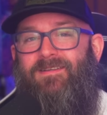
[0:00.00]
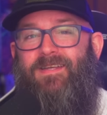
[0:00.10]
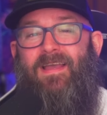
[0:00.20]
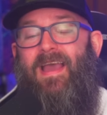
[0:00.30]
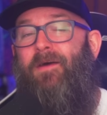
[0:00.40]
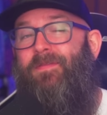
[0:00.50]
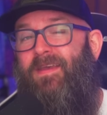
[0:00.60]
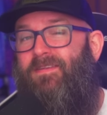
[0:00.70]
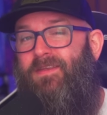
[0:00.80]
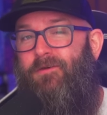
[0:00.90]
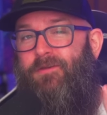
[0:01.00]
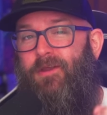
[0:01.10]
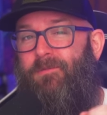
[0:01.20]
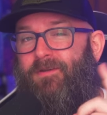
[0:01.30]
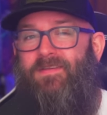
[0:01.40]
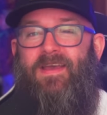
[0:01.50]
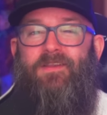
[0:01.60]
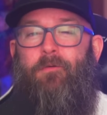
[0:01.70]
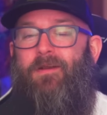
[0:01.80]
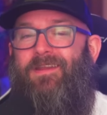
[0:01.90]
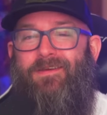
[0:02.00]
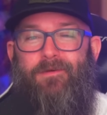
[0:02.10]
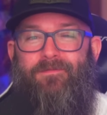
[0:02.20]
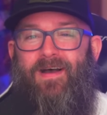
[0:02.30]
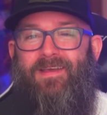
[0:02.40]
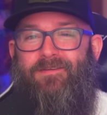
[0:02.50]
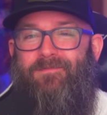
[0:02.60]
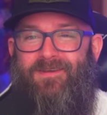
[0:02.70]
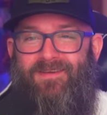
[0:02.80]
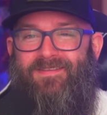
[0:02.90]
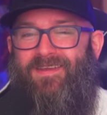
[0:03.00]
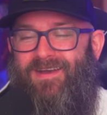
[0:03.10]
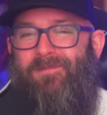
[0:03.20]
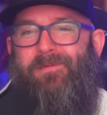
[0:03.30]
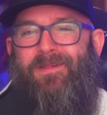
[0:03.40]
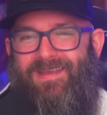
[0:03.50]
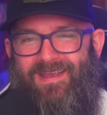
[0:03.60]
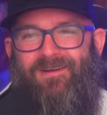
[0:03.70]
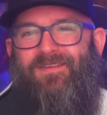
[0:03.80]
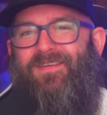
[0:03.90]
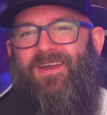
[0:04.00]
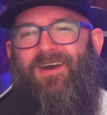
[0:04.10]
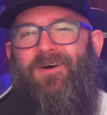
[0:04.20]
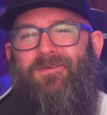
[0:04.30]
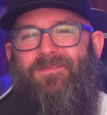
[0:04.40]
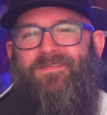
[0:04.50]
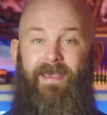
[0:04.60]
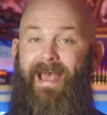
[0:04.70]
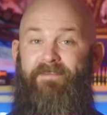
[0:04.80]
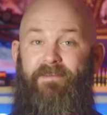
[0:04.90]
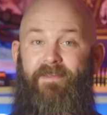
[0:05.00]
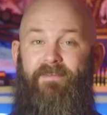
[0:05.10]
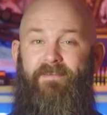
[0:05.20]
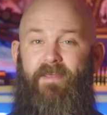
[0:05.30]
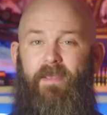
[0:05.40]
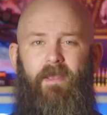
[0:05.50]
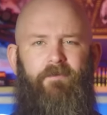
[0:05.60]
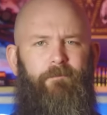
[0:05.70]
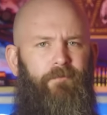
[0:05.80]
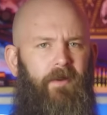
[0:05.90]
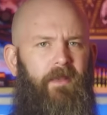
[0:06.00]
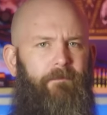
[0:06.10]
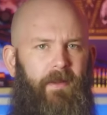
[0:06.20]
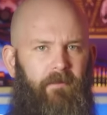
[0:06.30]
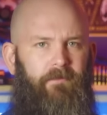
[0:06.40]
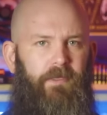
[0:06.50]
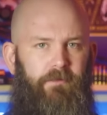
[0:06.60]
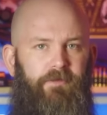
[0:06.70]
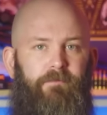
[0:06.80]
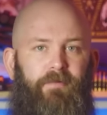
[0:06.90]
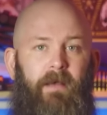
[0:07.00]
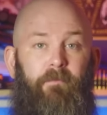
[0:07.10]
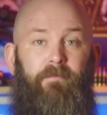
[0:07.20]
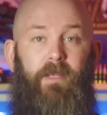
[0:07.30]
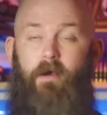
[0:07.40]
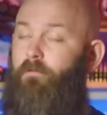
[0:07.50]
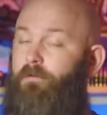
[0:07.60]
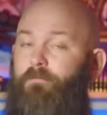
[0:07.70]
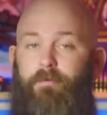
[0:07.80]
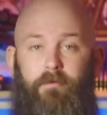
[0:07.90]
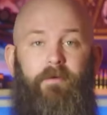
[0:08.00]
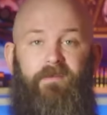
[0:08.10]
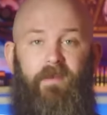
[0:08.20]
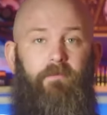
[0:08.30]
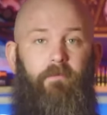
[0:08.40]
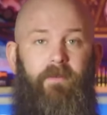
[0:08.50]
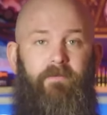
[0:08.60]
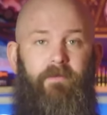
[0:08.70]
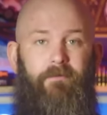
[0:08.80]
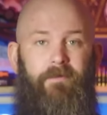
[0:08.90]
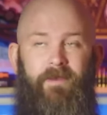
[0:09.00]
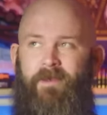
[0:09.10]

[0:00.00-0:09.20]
Check out this YouTuber's 10/22 advice from just a couple of years ago. As you can see, it's pretty apparent that you should probably own a Ruger 10/22.